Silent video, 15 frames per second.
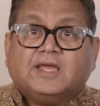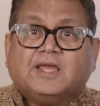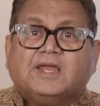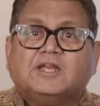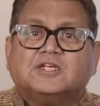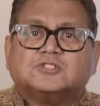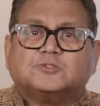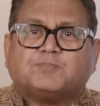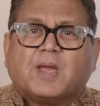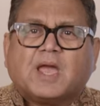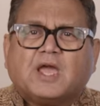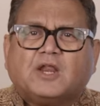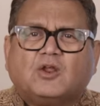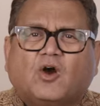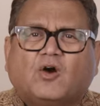in a
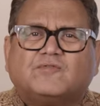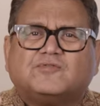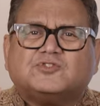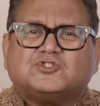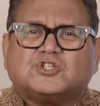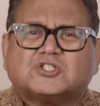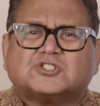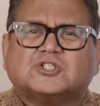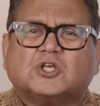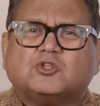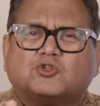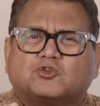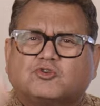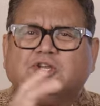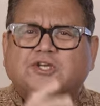span of just
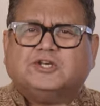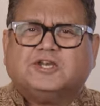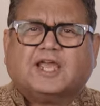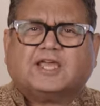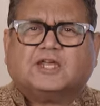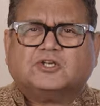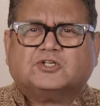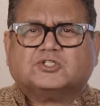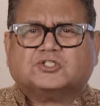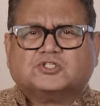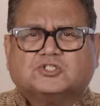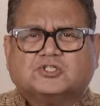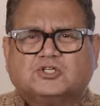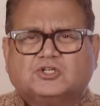three decades.